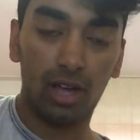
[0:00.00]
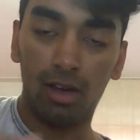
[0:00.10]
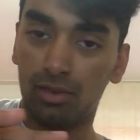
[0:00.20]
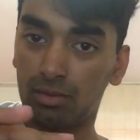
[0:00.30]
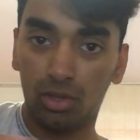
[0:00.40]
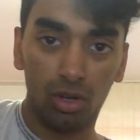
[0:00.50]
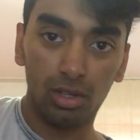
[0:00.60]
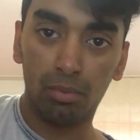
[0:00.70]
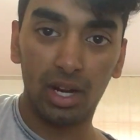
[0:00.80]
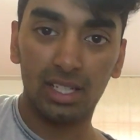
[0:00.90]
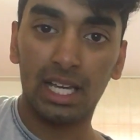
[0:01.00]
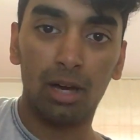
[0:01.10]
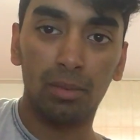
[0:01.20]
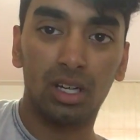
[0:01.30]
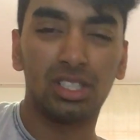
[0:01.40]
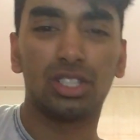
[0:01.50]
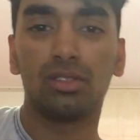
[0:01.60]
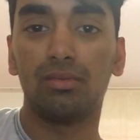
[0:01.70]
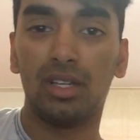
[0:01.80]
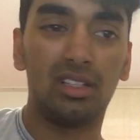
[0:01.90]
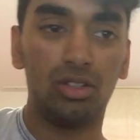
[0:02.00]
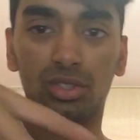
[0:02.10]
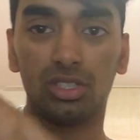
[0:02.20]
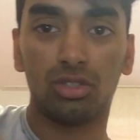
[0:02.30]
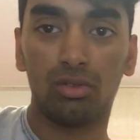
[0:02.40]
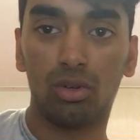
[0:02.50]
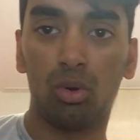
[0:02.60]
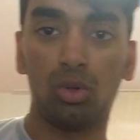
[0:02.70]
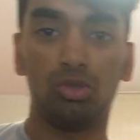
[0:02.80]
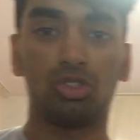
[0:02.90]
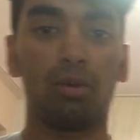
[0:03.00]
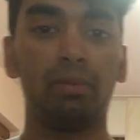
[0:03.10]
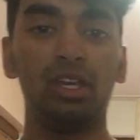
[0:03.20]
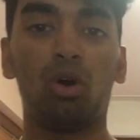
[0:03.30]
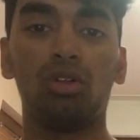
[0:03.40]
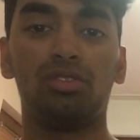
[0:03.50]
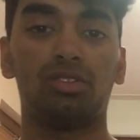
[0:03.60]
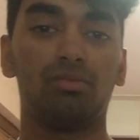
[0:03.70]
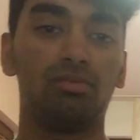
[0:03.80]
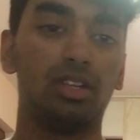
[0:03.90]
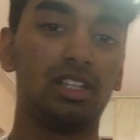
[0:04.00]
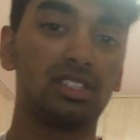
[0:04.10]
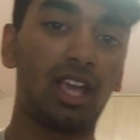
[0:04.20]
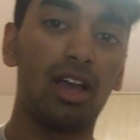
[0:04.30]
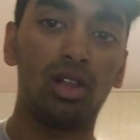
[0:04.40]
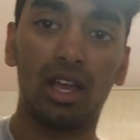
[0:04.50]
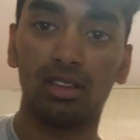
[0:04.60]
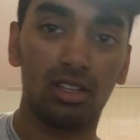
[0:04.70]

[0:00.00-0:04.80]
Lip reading: I haven't gotten the breakdown because it uses chords which are beyond the scale length.